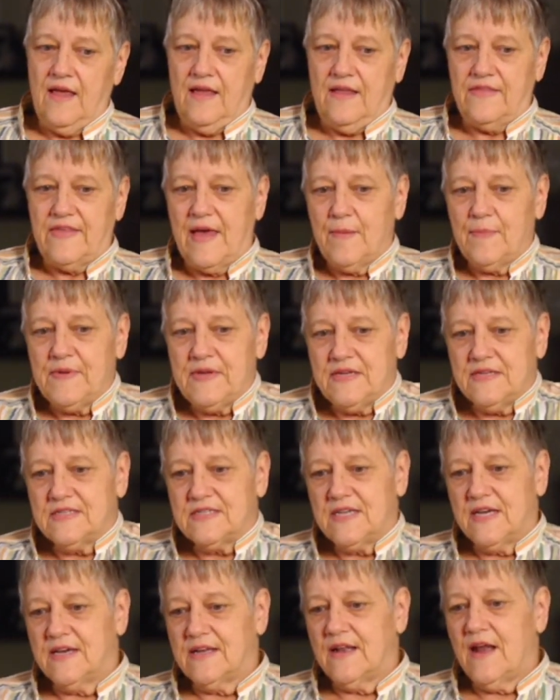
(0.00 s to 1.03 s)
That being
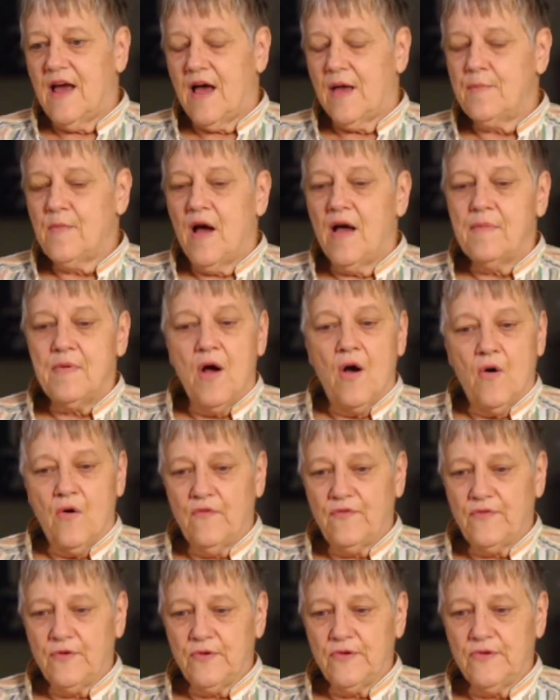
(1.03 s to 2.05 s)
said, I'm
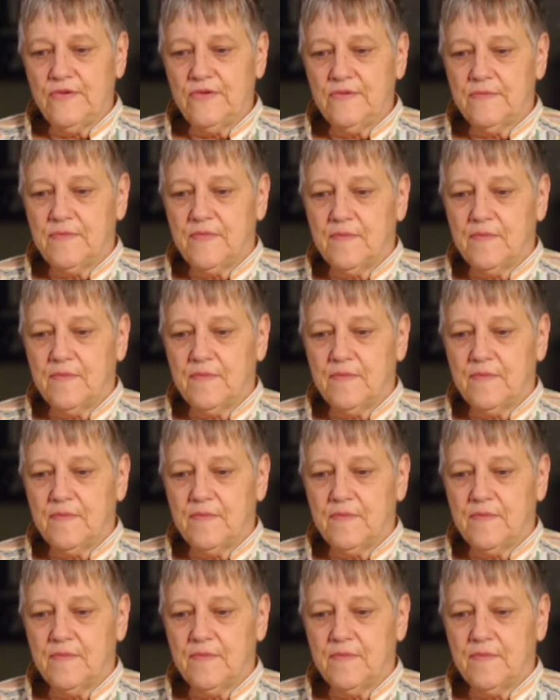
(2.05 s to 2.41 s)
hopeful.